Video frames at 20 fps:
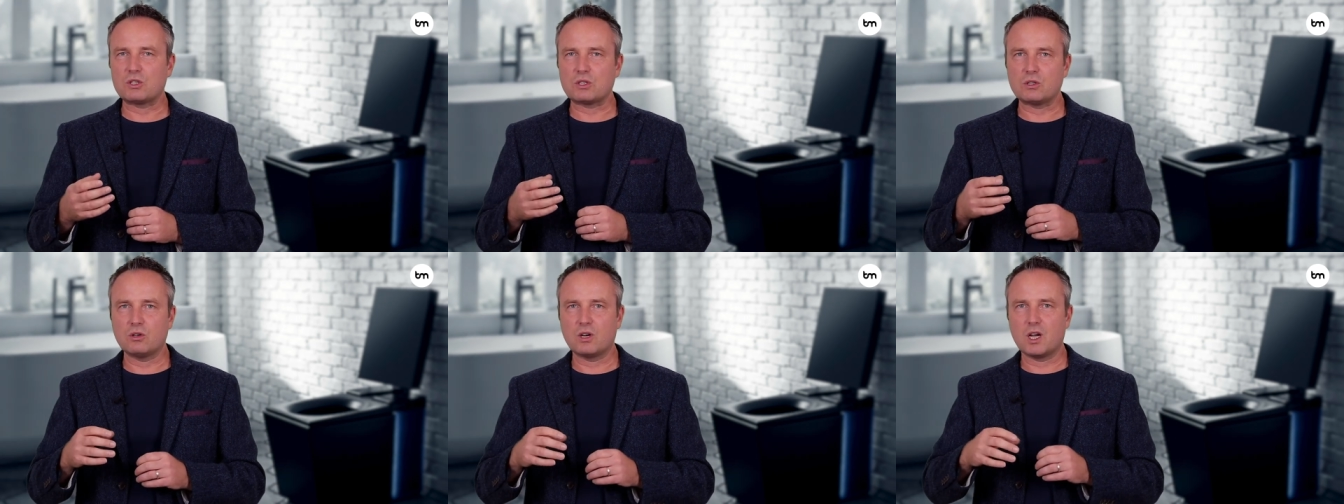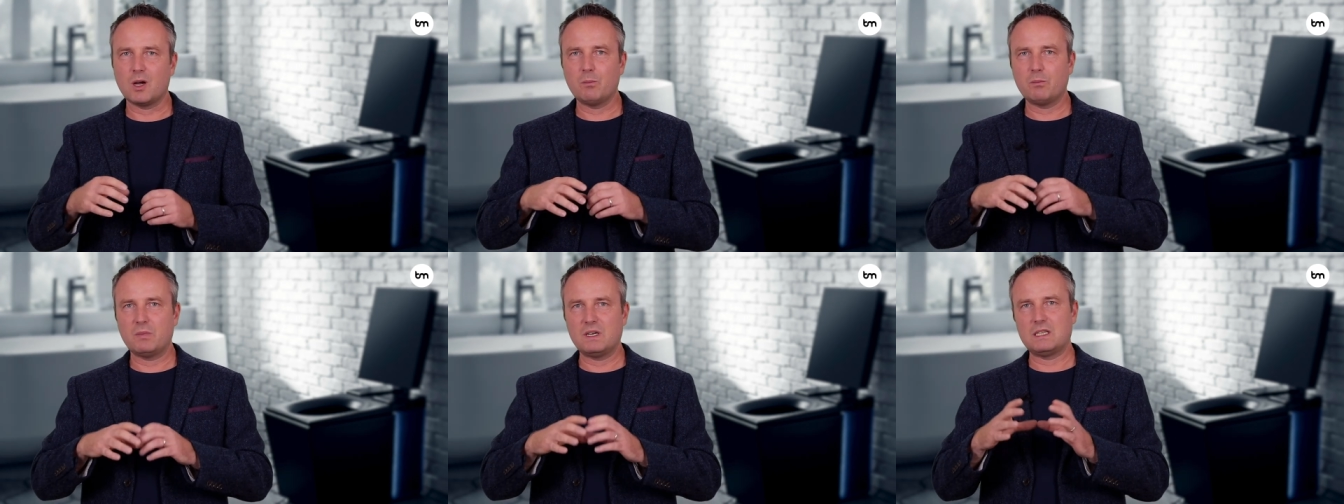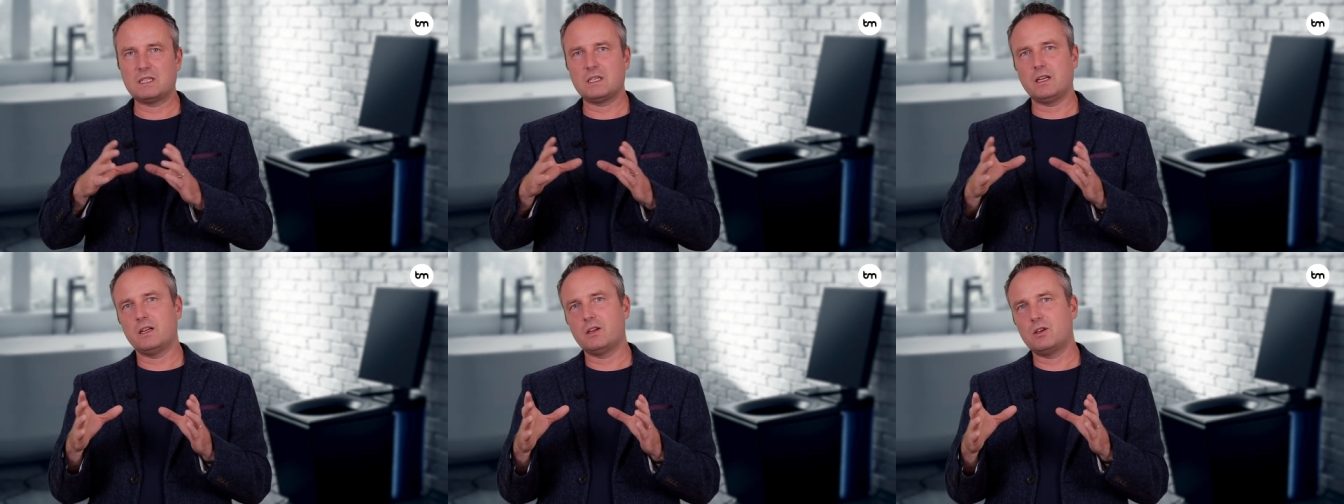So
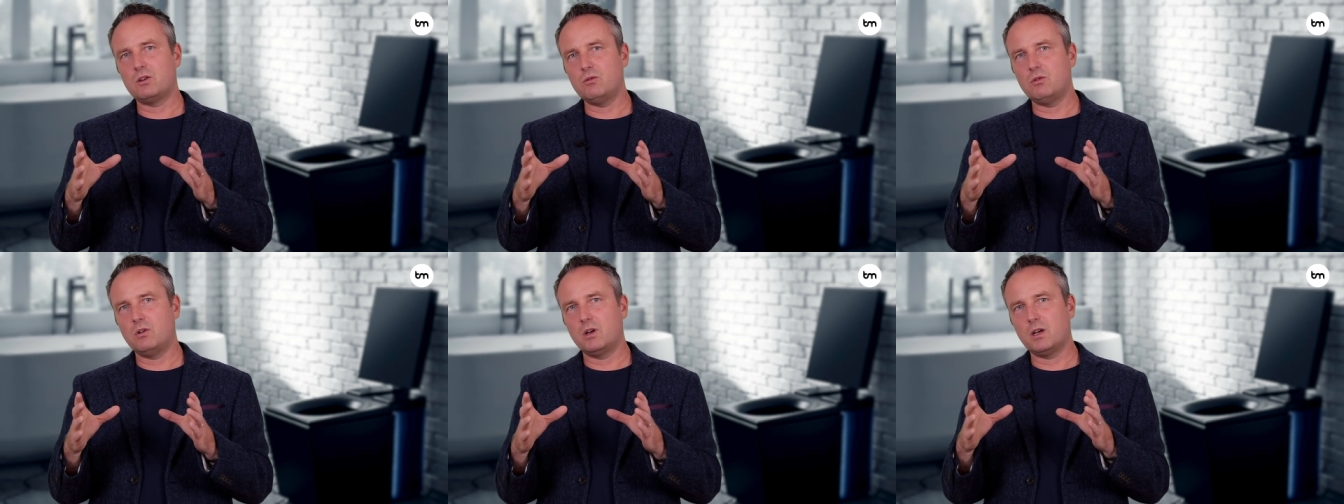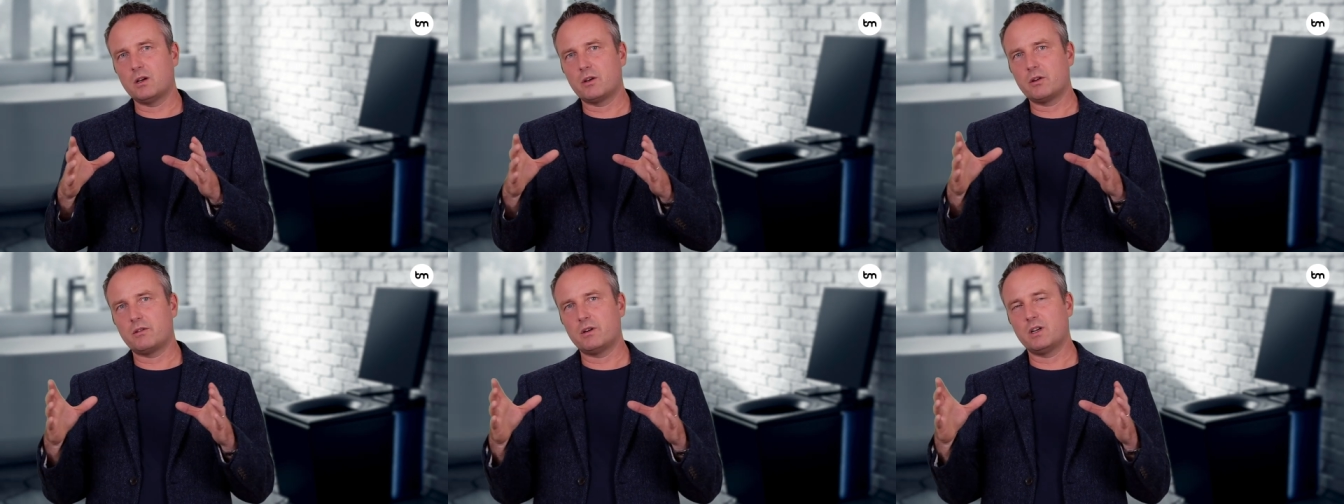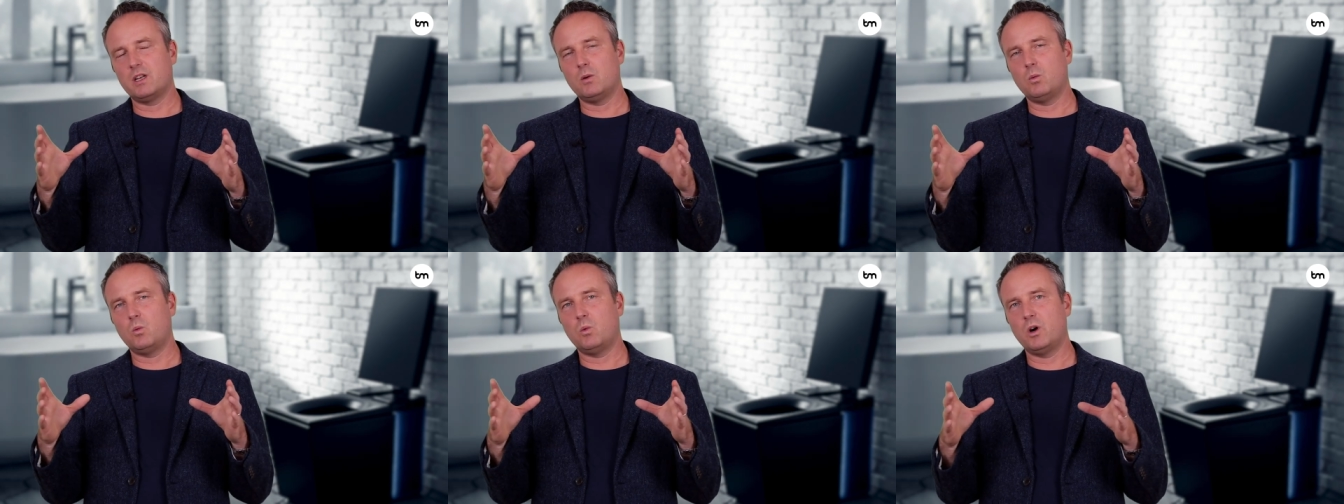companies like Google are
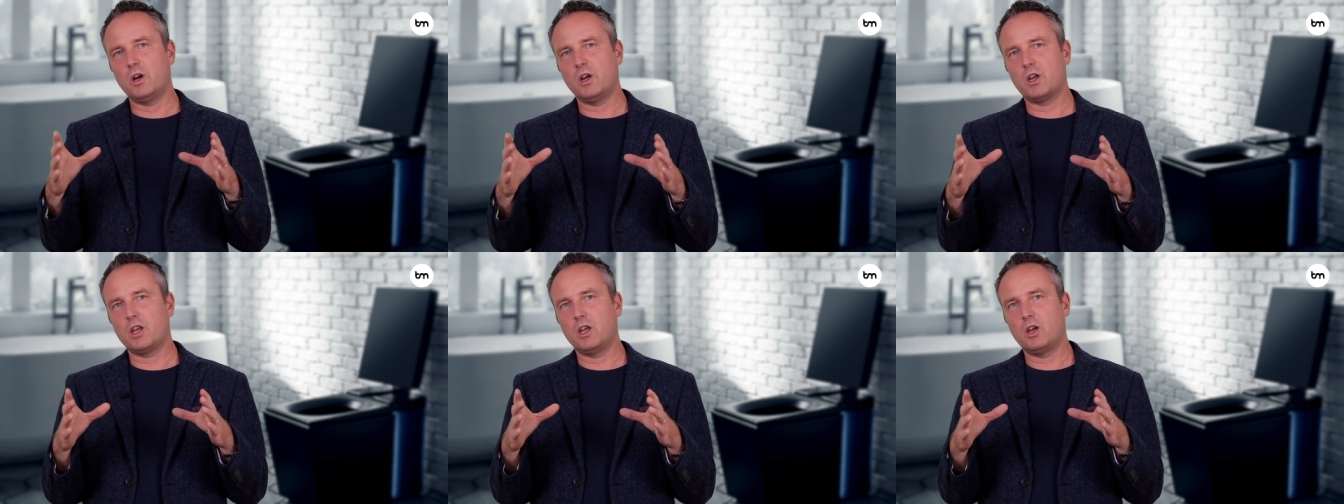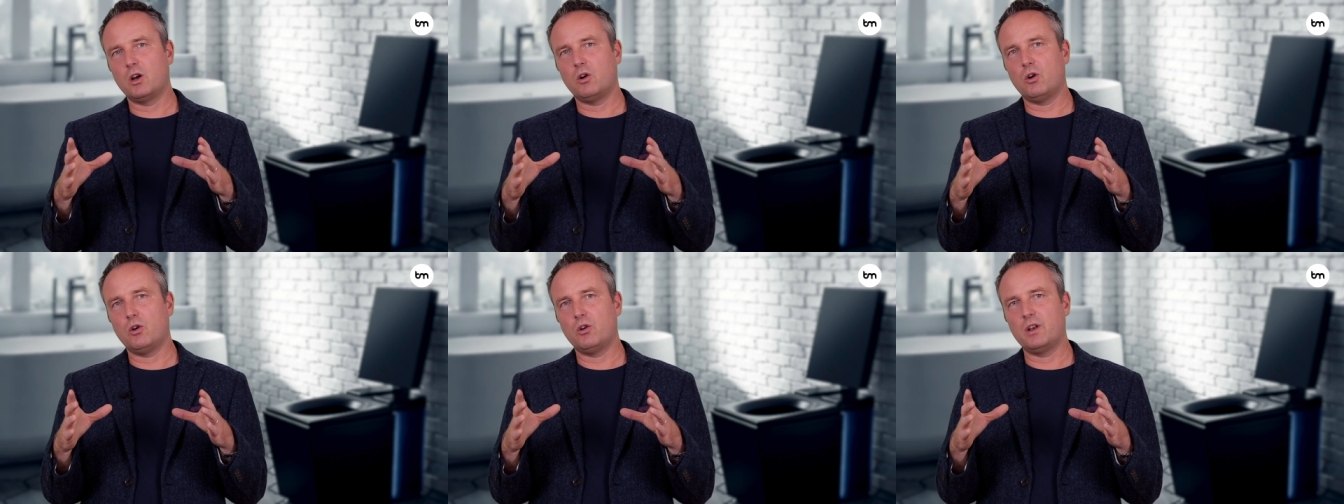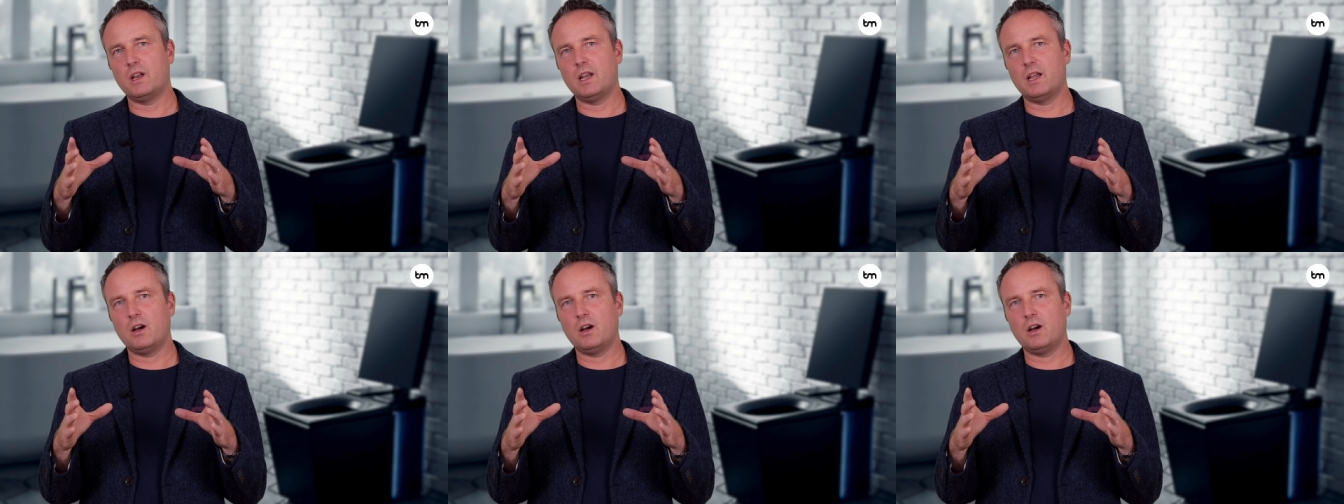currently working on,